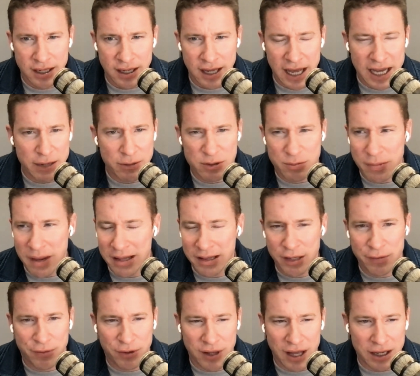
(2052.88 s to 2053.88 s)
and it was
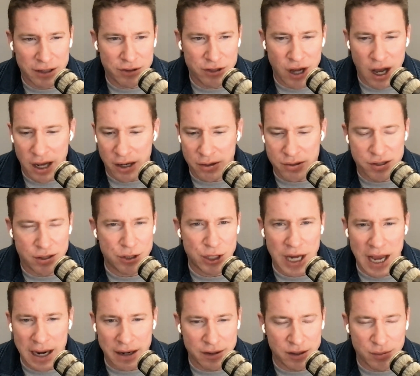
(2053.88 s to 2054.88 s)
mainly for like tacos at
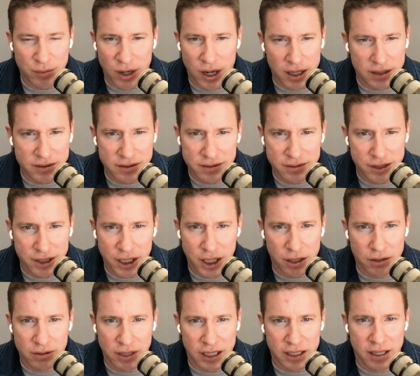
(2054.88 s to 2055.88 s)
Jack in the Box,
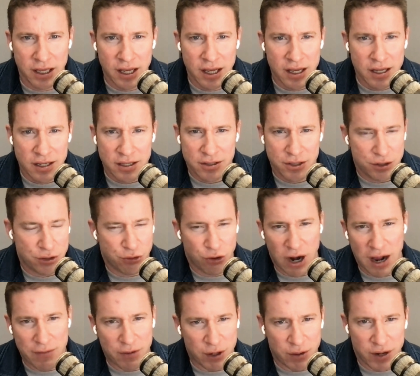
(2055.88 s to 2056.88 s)
like just
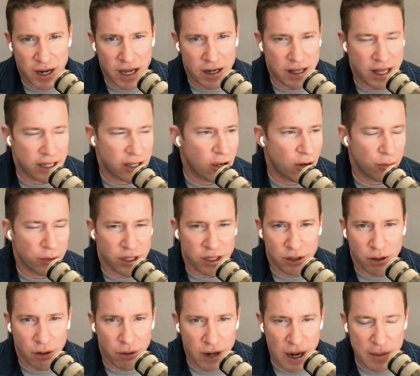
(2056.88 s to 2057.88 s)
driving around like, oh, we're going to
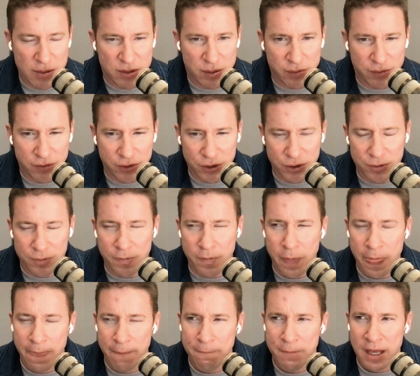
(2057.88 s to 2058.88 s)
go grab some food.
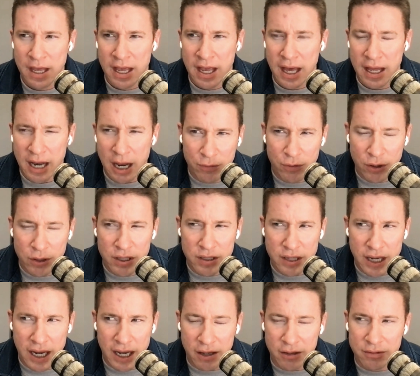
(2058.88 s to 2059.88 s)
And I wrote it
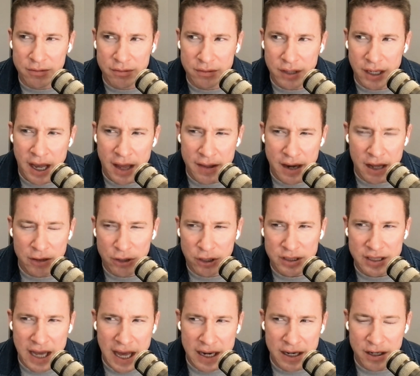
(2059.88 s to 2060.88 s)
down, and then I
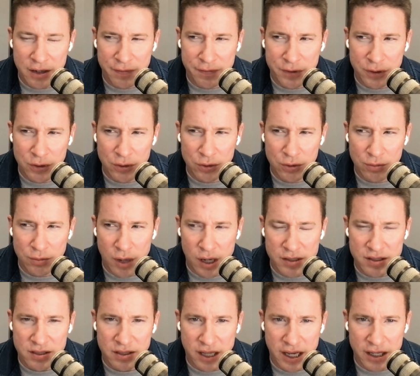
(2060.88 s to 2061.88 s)
looked at it a few
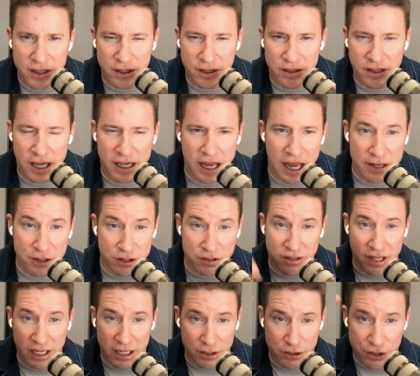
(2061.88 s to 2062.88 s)
months later, like I just
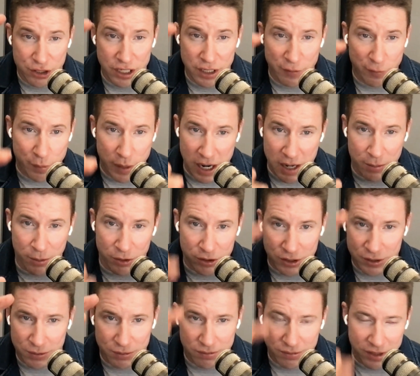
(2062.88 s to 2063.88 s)
like a sheet of paper,
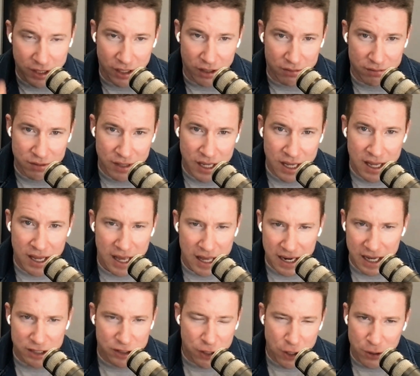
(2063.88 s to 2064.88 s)
just,
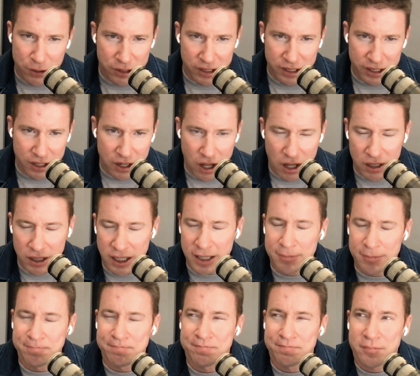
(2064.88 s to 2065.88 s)
and I totaled it all
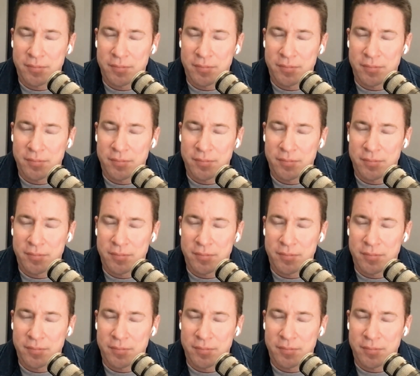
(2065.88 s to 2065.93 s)
up.